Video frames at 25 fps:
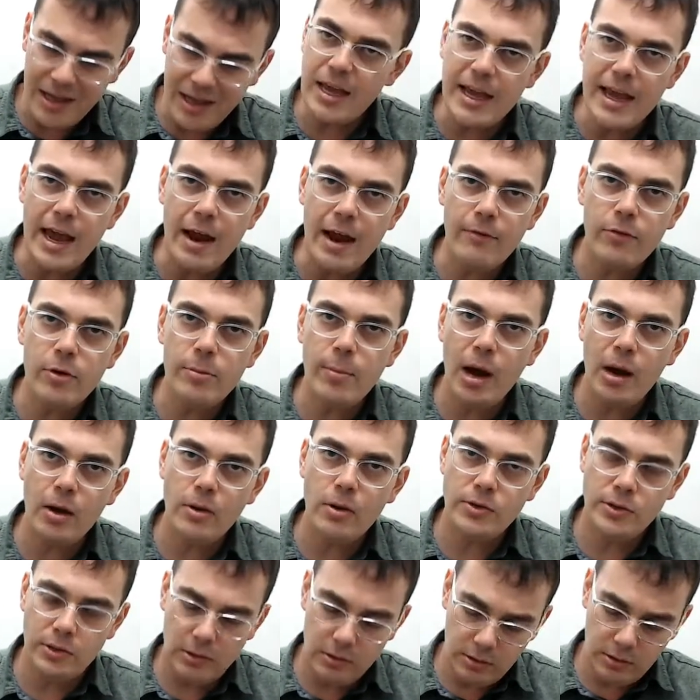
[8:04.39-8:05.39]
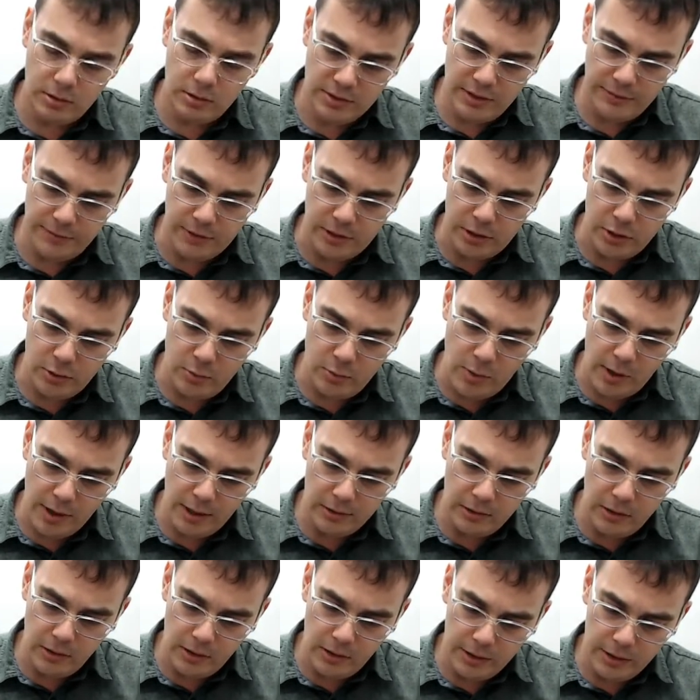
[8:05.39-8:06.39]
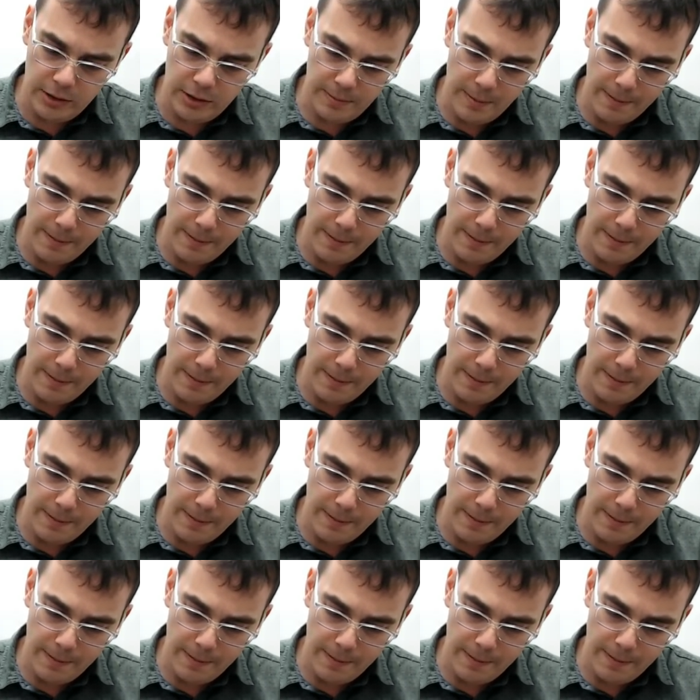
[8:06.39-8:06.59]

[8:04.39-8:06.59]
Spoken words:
every model is a little different. You wanna look,